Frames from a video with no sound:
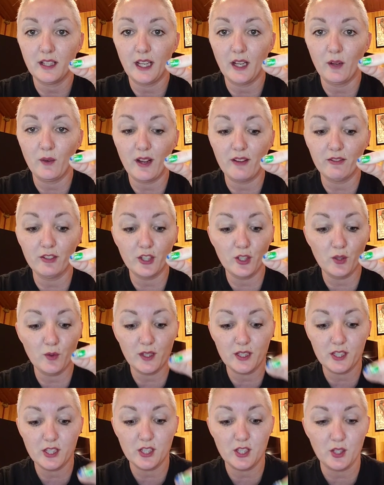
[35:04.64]
however
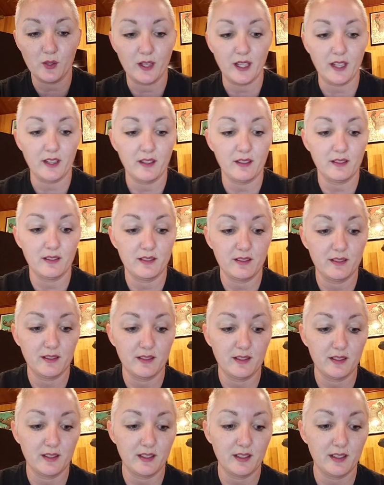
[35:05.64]
you want to do it,
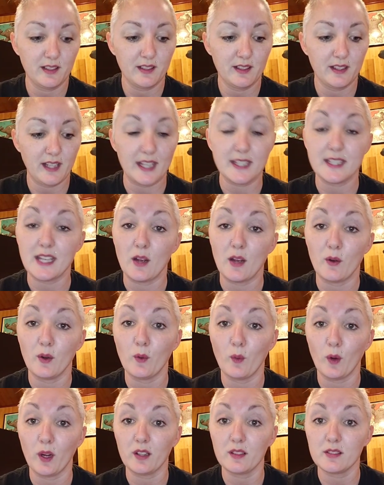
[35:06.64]
that's
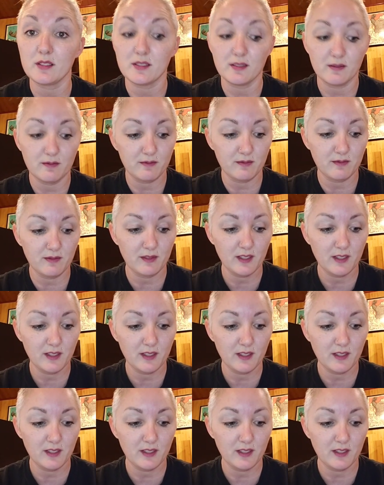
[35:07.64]
how it works.